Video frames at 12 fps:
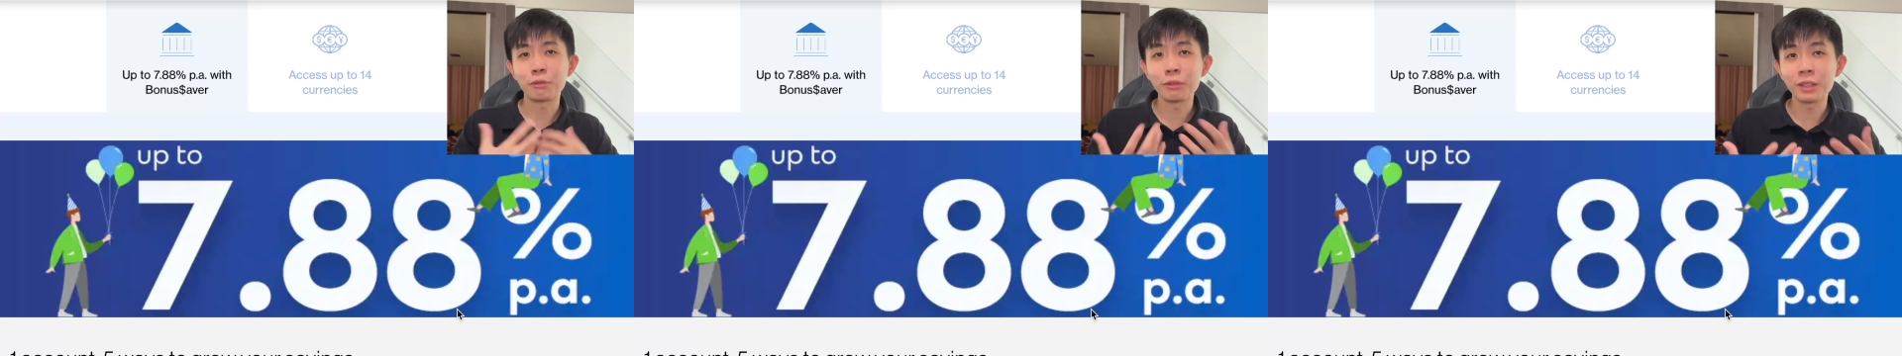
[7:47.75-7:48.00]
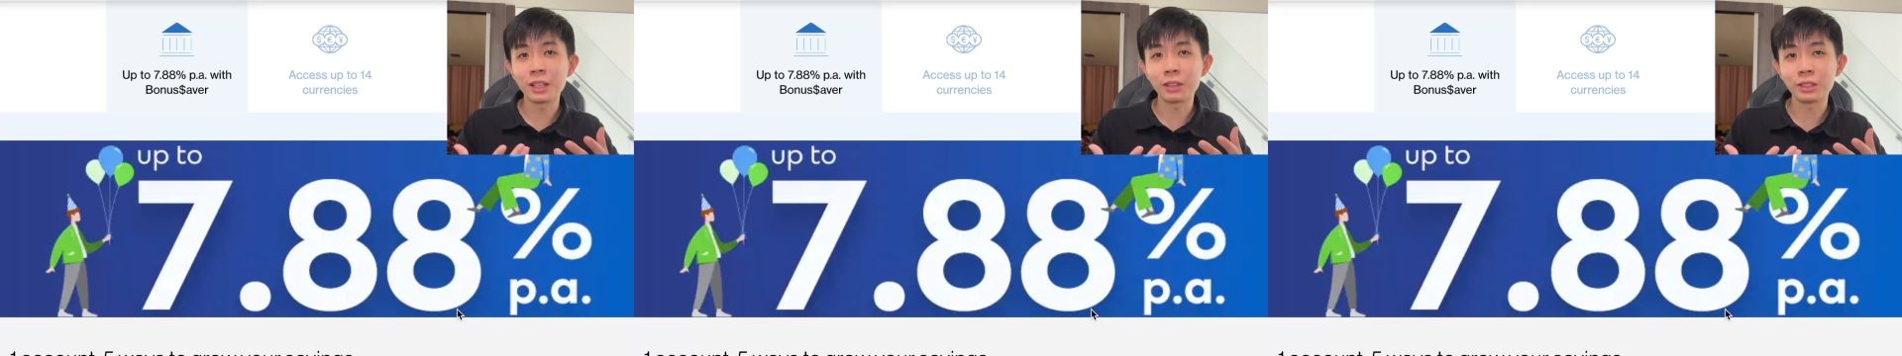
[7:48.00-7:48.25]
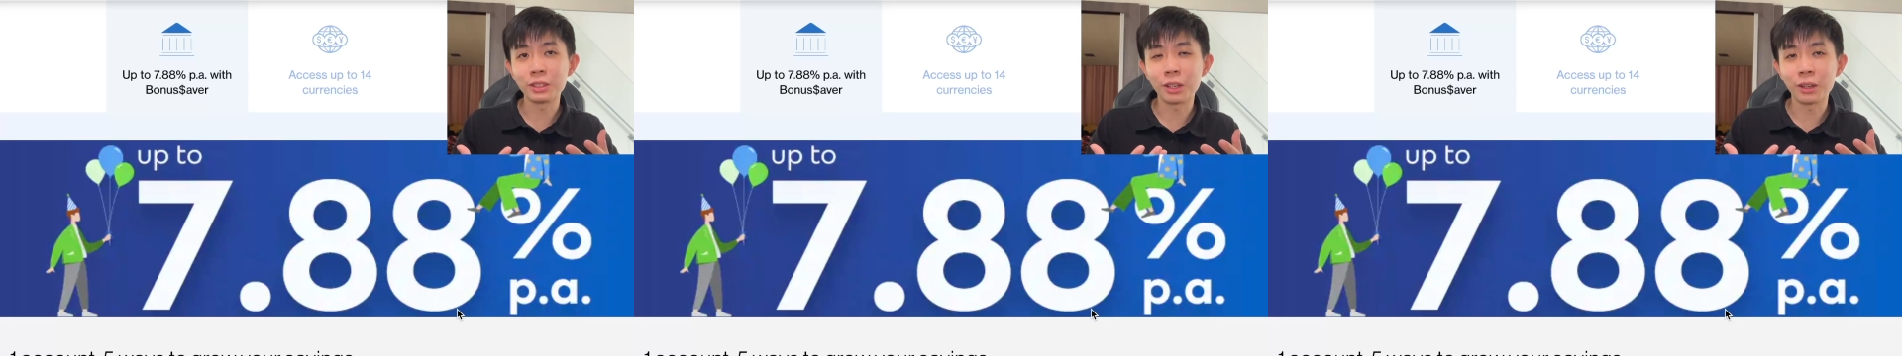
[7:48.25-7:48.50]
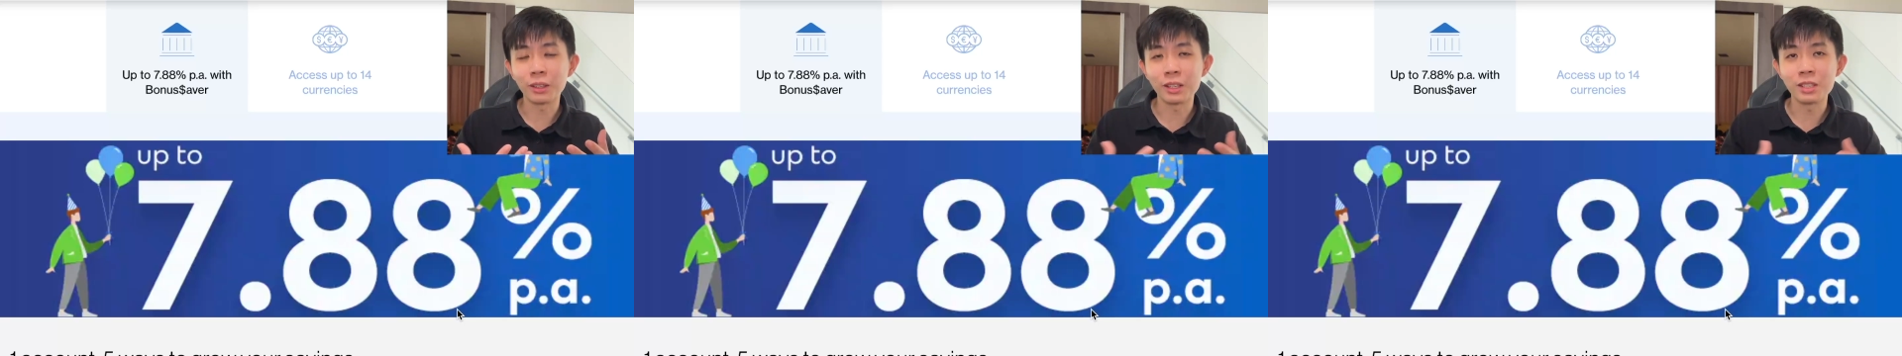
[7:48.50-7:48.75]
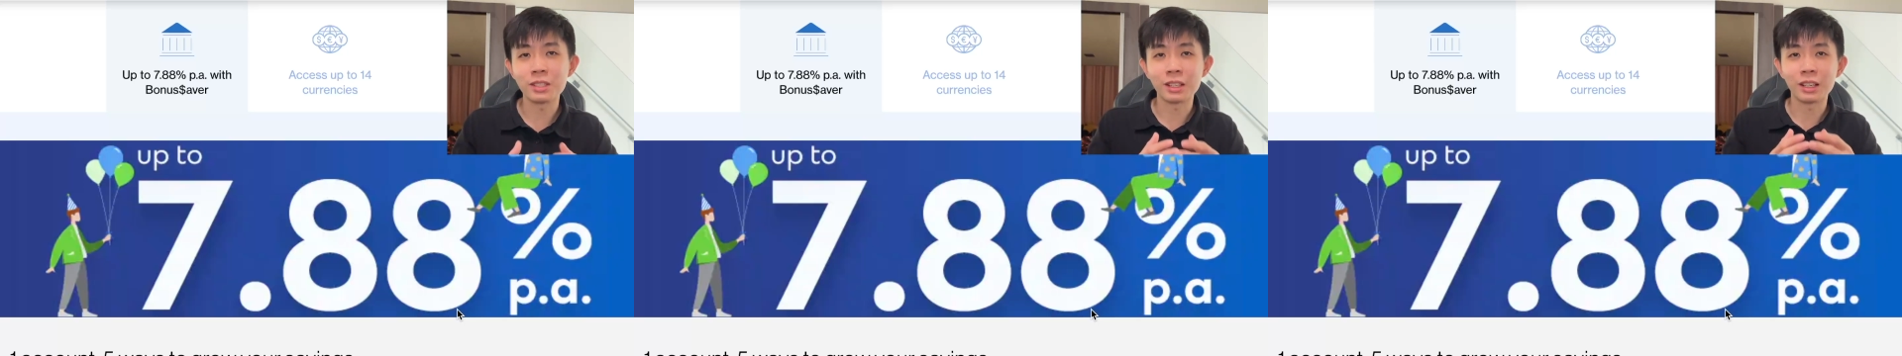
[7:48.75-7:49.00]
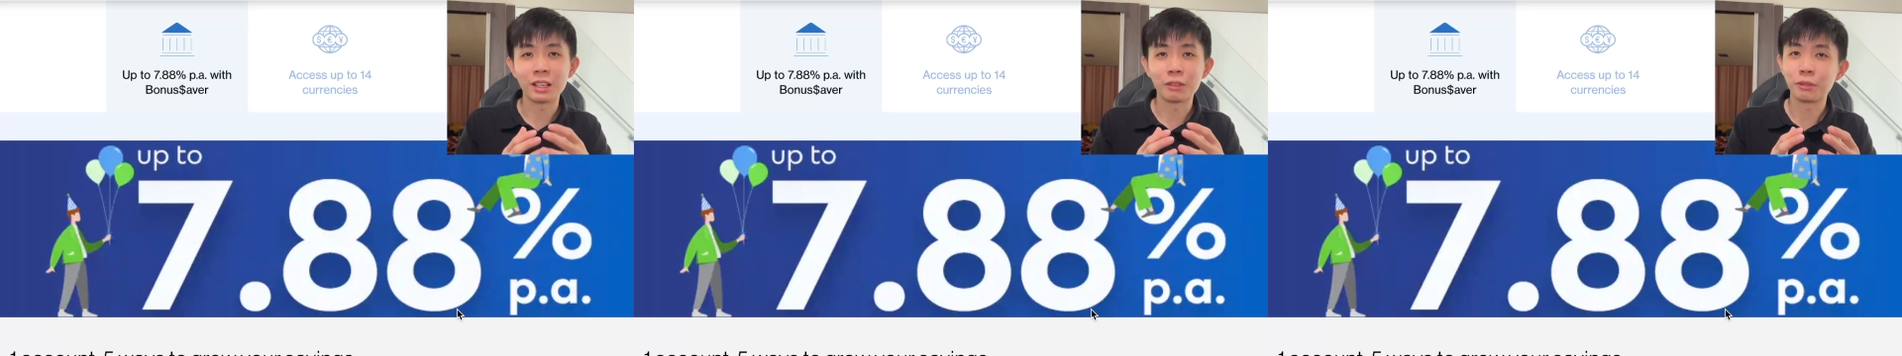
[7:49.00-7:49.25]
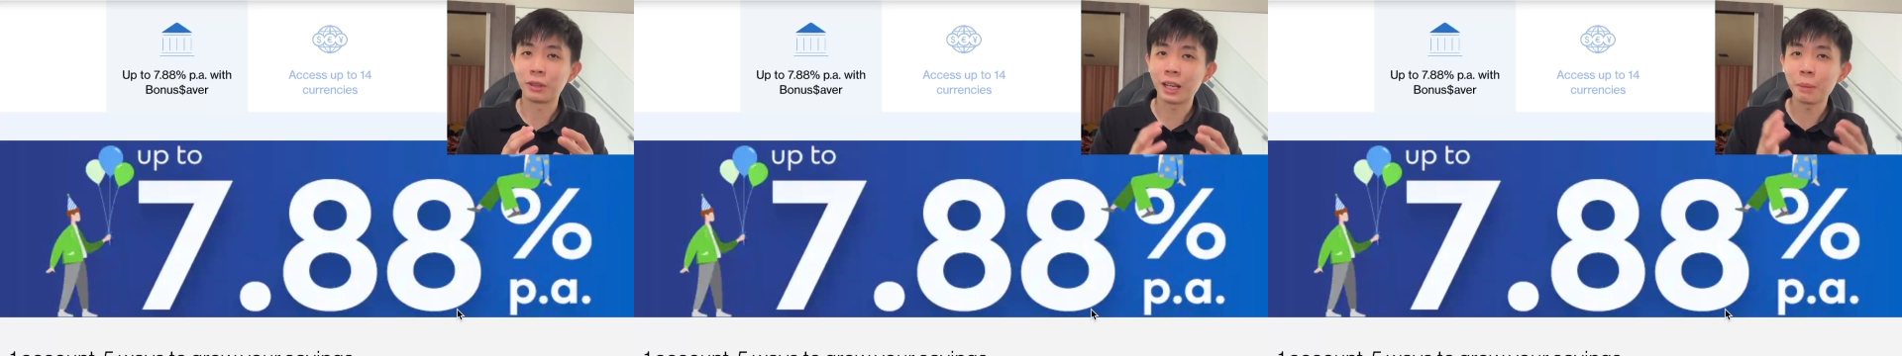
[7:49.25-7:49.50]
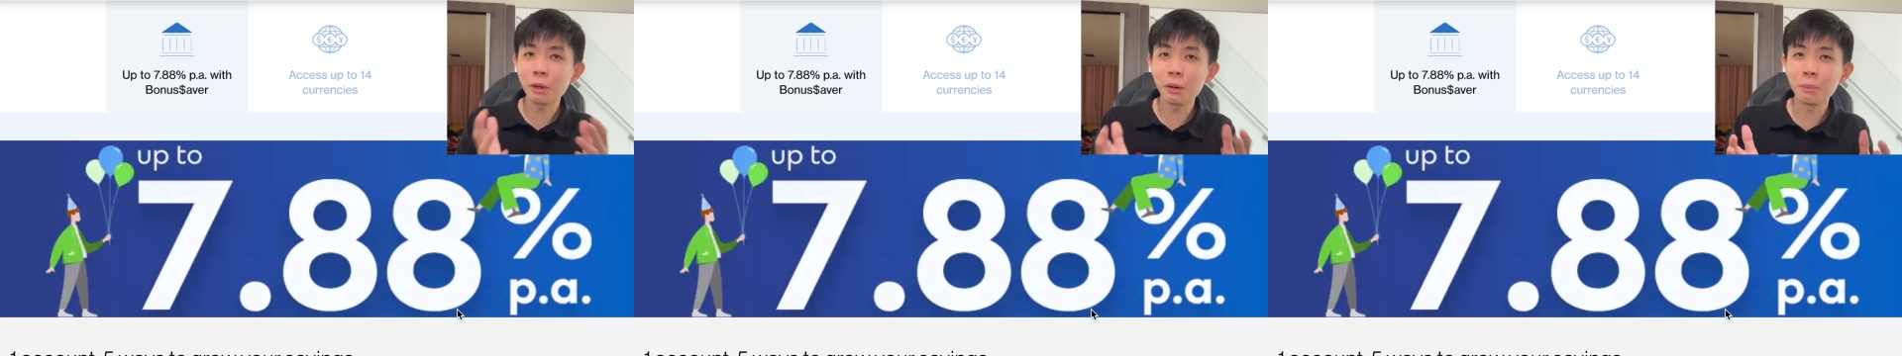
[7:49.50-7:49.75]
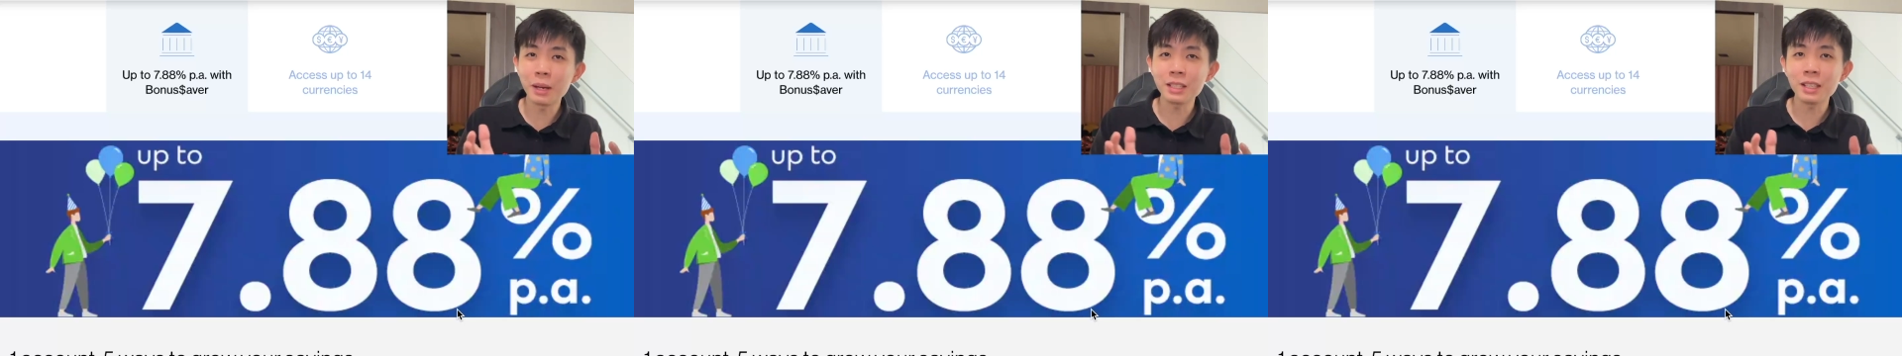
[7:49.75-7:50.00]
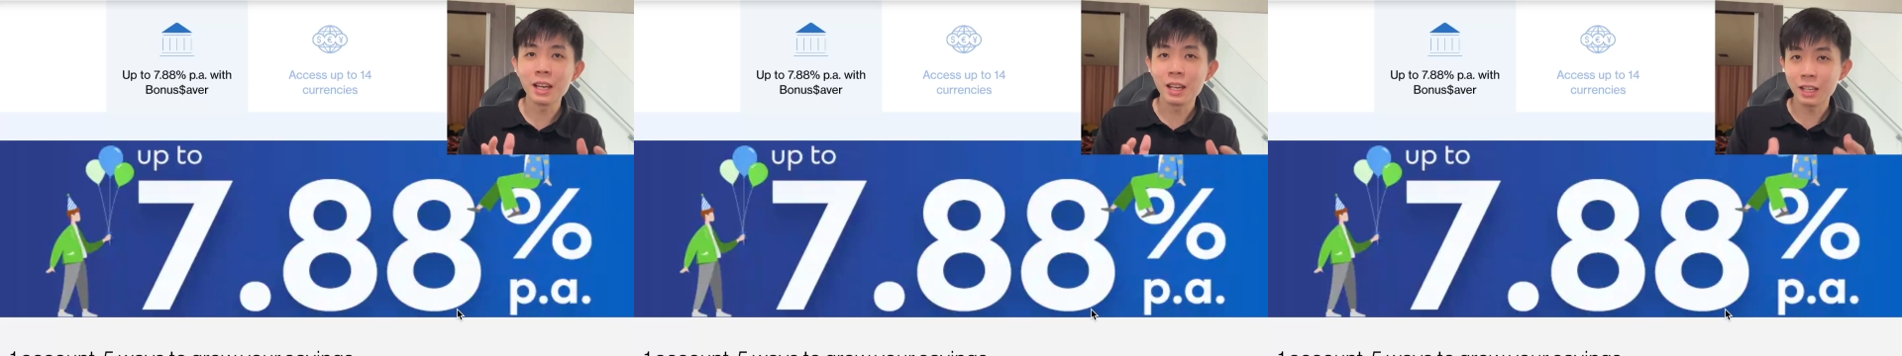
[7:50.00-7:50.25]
$50,000 for a couple of months